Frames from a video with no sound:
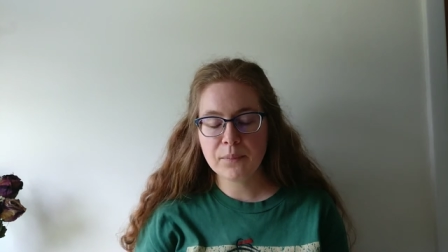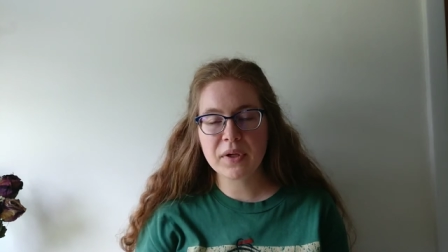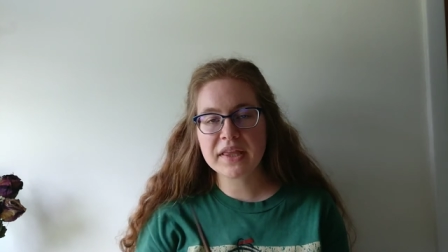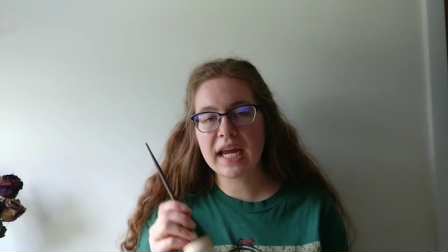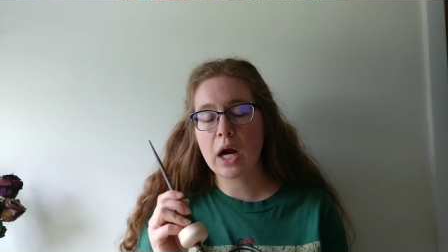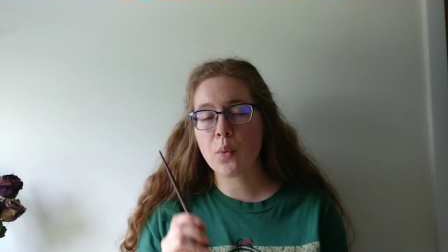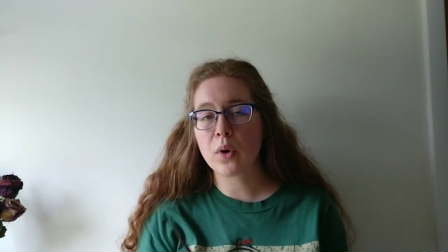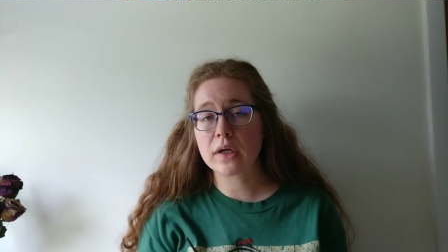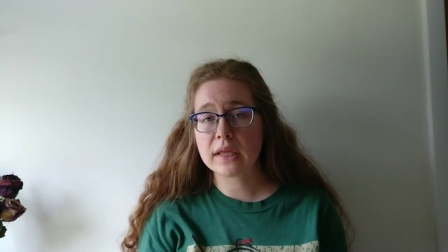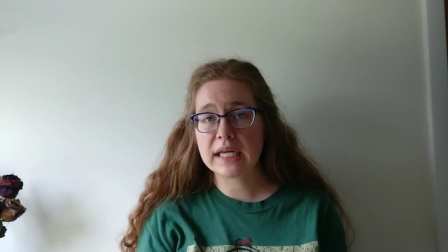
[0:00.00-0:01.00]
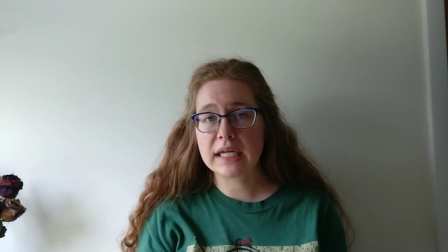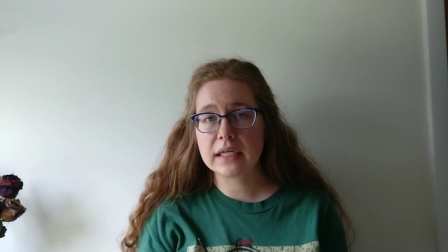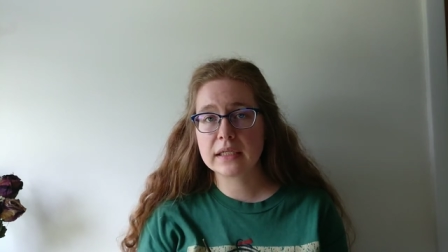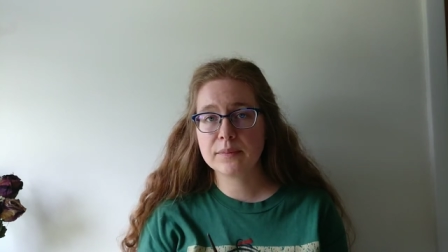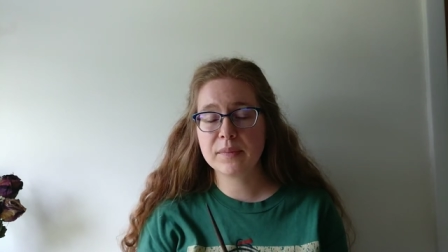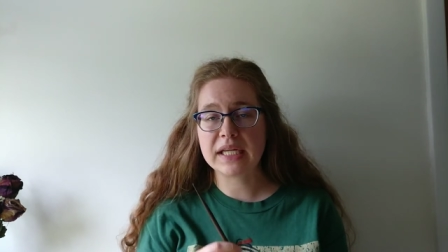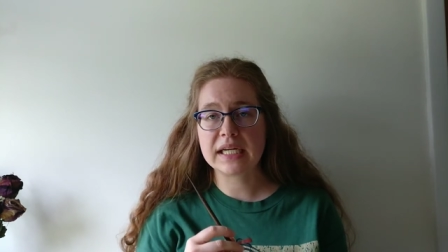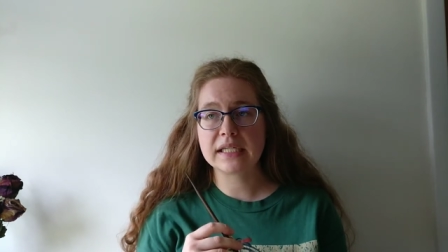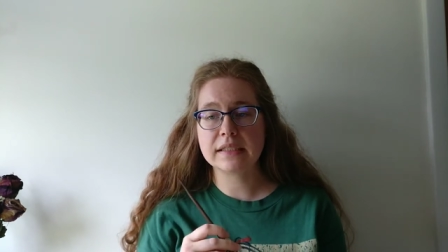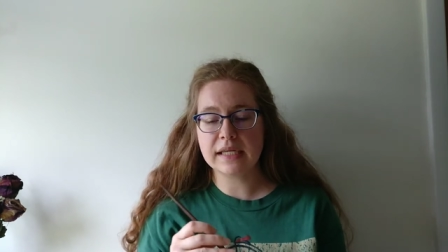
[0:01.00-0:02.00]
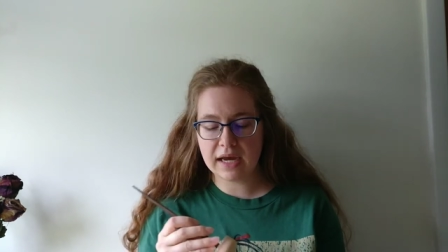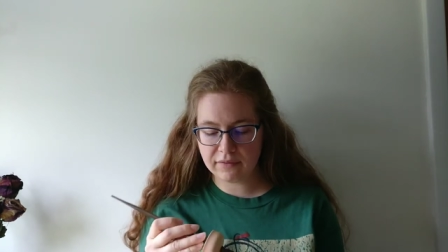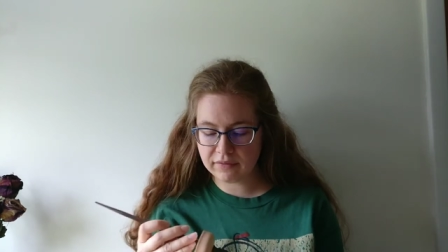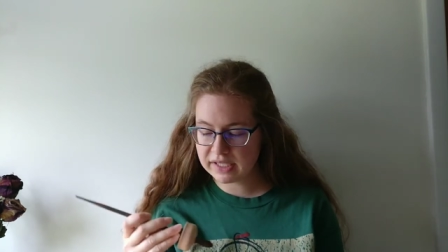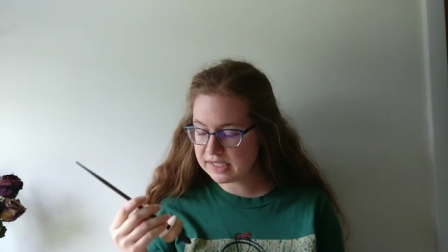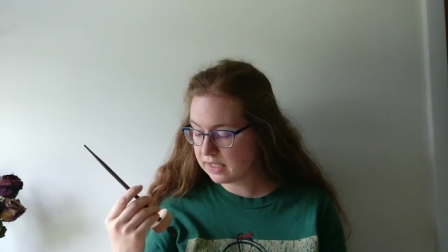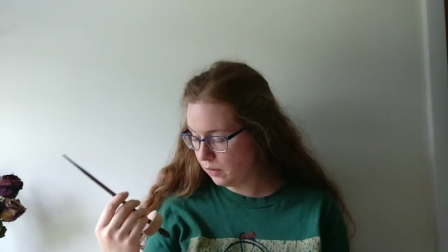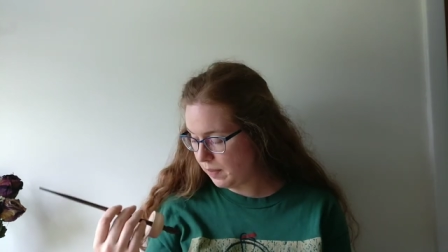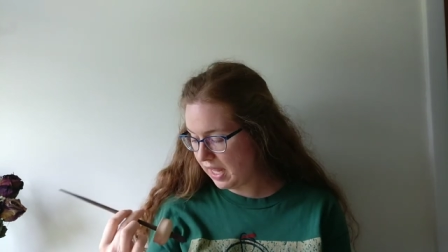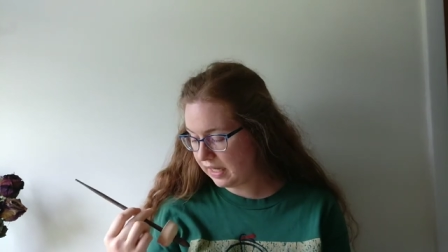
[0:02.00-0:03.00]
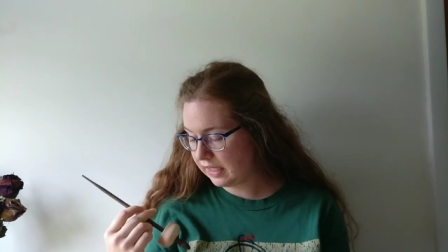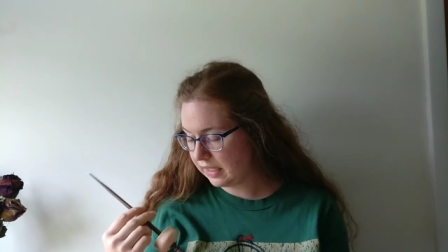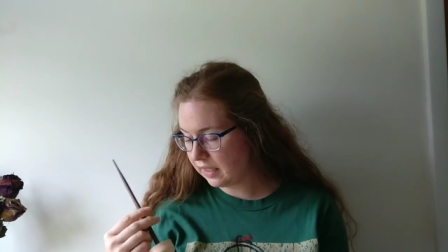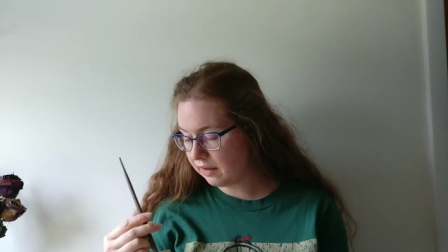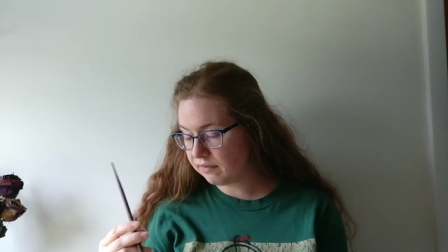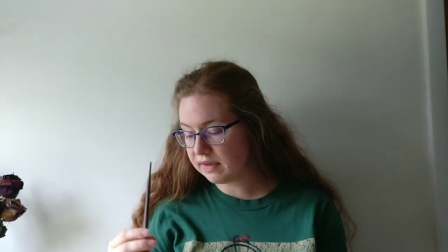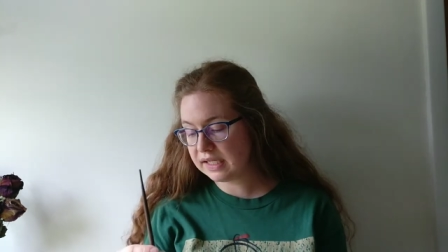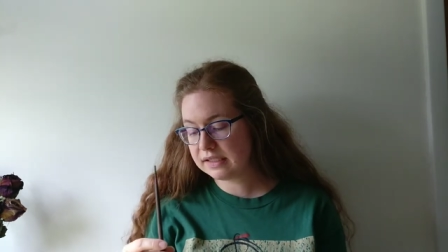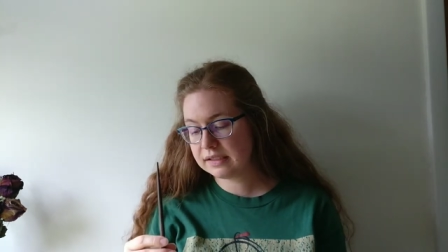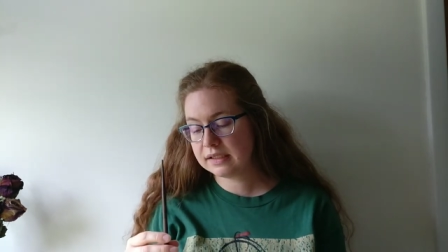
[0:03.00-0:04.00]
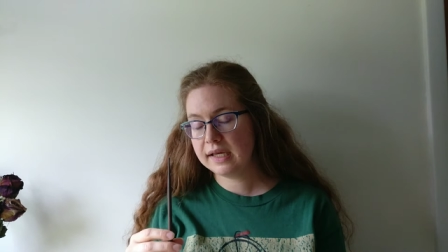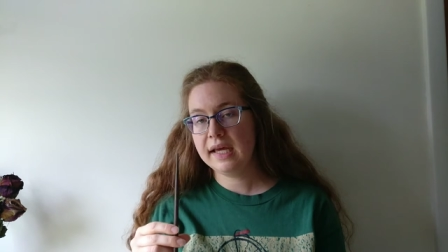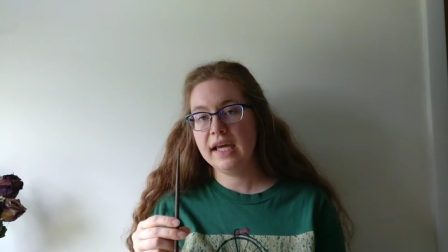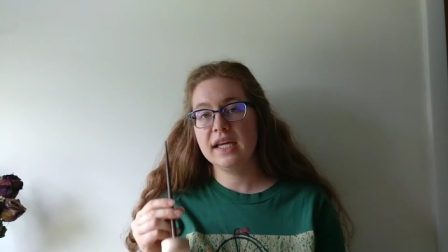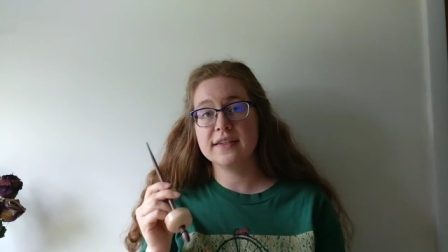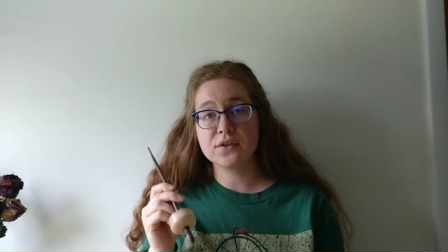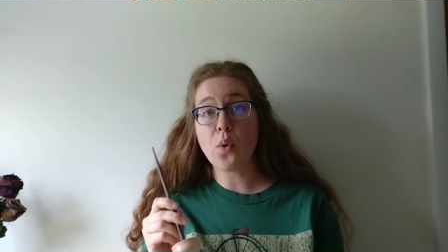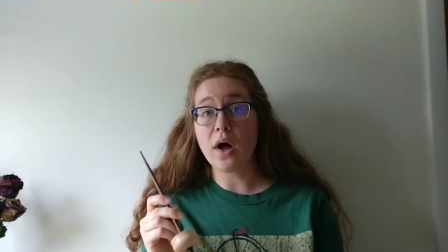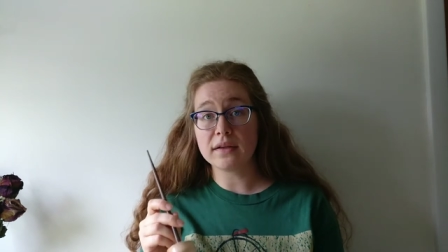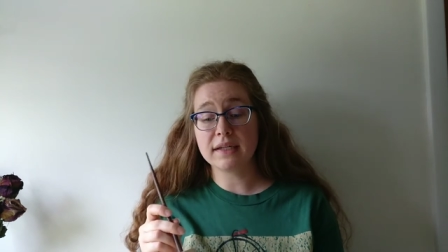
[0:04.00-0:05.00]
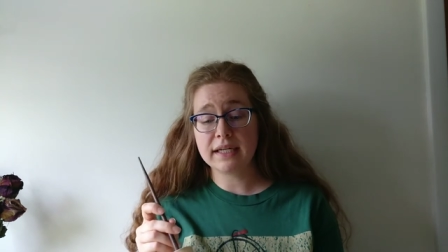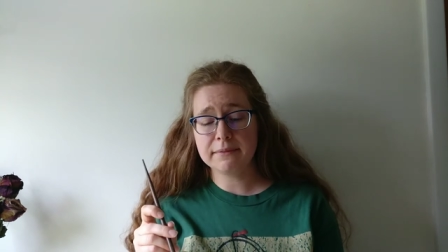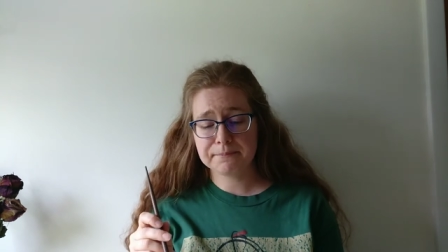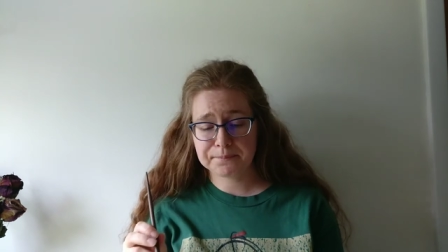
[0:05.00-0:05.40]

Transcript: but they are worth it because every single penny of this is quality.